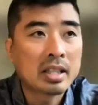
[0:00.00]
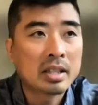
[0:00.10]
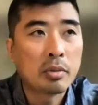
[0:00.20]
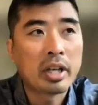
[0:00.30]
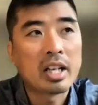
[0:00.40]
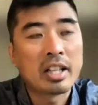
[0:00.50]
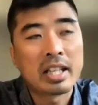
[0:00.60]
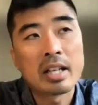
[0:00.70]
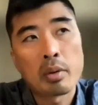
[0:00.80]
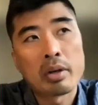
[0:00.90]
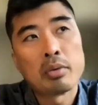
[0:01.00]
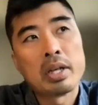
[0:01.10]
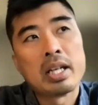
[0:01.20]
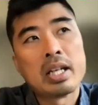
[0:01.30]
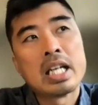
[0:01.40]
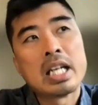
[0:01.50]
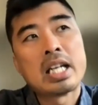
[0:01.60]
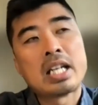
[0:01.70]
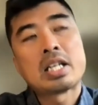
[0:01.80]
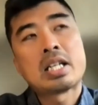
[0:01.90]
We got to think when
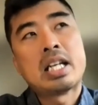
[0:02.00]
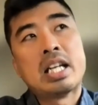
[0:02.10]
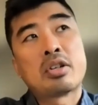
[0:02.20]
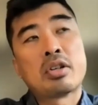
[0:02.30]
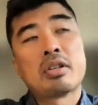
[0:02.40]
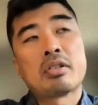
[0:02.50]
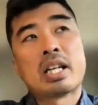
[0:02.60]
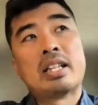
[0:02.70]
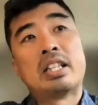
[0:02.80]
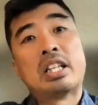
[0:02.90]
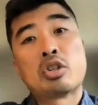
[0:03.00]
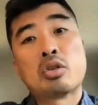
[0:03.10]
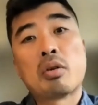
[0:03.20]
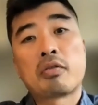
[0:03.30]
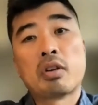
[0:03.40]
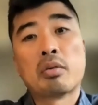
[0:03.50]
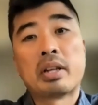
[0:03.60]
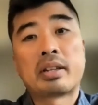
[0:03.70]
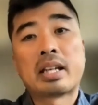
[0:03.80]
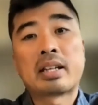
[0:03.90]
we introduce a digital workflow, we
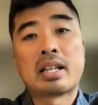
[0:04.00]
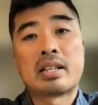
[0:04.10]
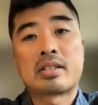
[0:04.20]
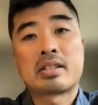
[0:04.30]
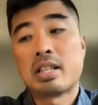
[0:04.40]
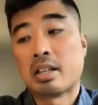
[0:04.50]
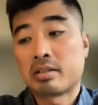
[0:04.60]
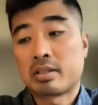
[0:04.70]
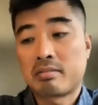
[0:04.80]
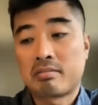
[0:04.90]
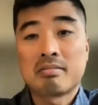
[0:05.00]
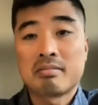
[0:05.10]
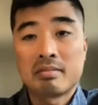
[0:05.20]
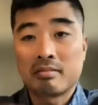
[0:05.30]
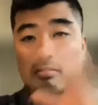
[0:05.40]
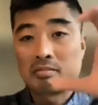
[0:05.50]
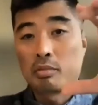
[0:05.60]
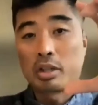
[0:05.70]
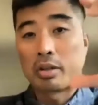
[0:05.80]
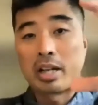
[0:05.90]
think it's,
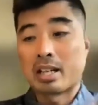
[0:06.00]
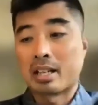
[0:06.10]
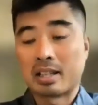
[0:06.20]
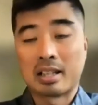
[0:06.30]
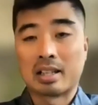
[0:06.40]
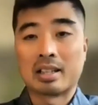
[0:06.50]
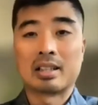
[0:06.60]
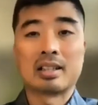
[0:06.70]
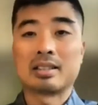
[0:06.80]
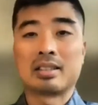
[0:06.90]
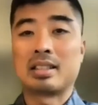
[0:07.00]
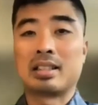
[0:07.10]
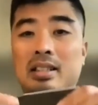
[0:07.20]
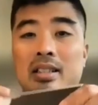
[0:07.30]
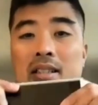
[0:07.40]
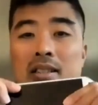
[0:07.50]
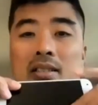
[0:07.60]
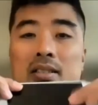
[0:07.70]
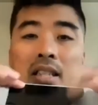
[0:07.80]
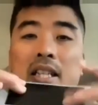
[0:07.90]
we create a
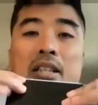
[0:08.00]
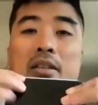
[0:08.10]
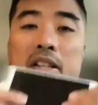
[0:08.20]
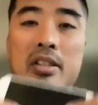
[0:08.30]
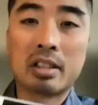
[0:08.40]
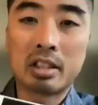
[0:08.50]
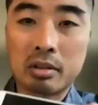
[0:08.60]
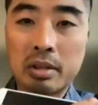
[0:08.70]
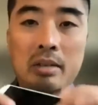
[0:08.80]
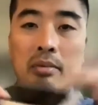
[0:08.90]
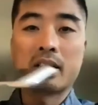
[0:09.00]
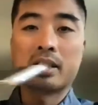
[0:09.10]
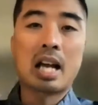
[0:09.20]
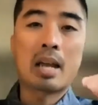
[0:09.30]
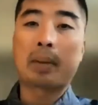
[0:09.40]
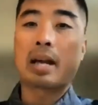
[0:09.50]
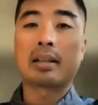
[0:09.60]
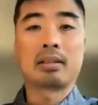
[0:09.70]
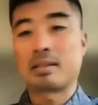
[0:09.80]
interaction on the screen, whether it's an iPad,